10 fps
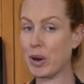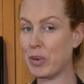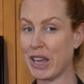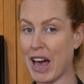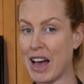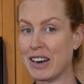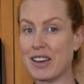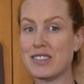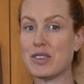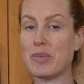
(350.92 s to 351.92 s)
up a can
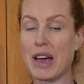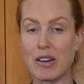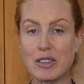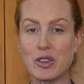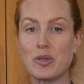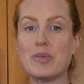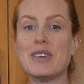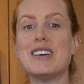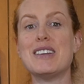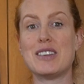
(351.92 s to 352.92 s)
of some heirloom
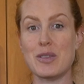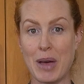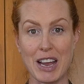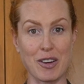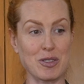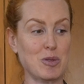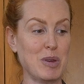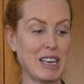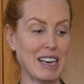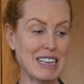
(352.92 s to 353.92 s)
tomatoes
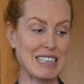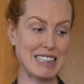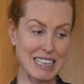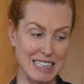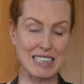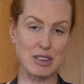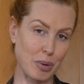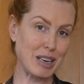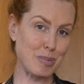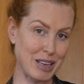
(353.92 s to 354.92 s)
because this is
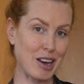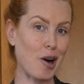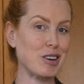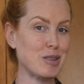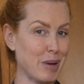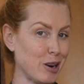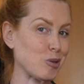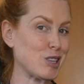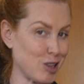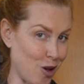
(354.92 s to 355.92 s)
going to be our tomato
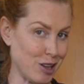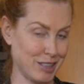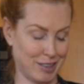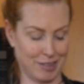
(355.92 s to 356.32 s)
sauce.